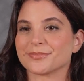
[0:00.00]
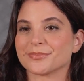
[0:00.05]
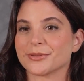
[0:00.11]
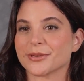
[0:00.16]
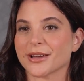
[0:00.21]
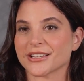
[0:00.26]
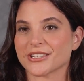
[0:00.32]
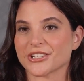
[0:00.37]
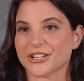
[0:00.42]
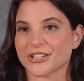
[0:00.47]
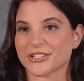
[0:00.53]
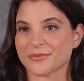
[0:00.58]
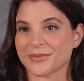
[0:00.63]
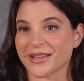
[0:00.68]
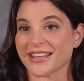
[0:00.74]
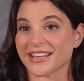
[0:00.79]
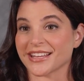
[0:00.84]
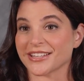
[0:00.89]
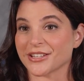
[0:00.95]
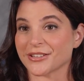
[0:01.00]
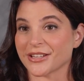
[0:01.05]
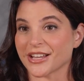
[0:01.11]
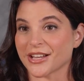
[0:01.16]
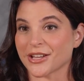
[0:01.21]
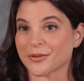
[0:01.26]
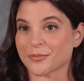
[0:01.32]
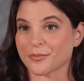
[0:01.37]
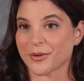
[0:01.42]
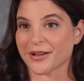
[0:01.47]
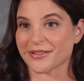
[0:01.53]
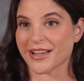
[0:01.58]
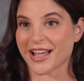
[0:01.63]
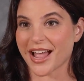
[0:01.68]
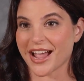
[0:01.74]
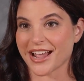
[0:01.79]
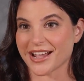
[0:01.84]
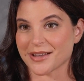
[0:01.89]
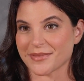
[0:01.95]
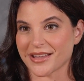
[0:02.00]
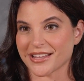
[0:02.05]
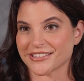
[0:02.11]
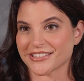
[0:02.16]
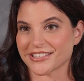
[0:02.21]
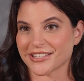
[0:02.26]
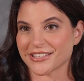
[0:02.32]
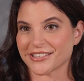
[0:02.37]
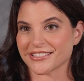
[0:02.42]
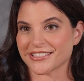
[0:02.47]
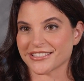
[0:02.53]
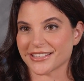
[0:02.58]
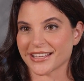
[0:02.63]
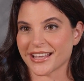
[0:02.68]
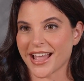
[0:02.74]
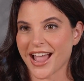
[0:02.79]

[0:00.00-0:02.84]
Let's just make it clear what the IMS is,